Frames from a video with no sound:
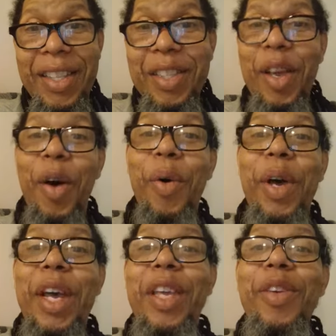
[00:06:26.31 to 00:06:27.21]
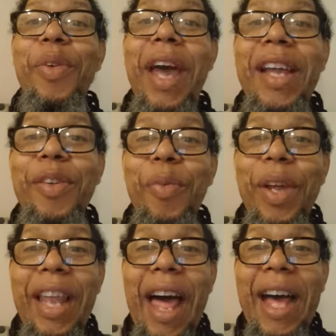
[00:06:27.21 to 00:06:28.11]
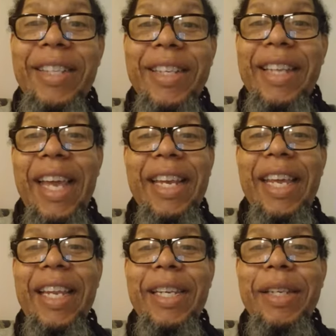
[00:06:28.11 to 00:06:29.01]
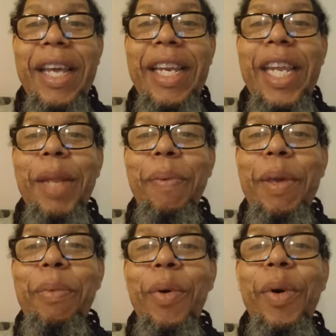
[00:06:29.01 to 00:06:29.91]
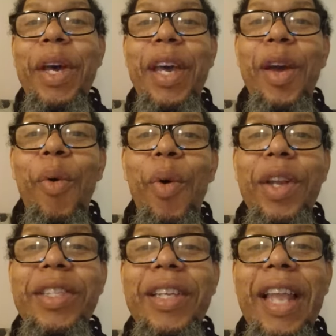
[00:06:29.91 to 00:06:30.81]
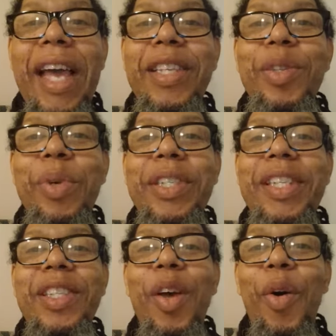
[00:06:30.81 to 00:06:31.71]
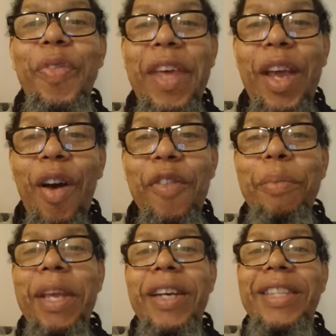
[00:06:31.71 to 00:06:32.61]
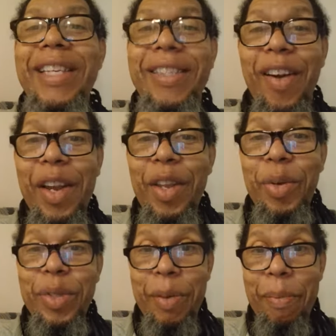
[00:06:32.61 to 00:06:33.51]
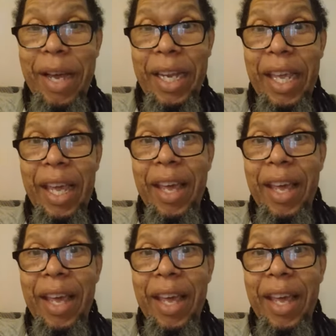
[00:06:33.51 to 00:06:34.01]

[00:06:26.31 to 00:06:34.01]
So you had to realize that they needed people in order to like switch this whole thing over, because they started losing money.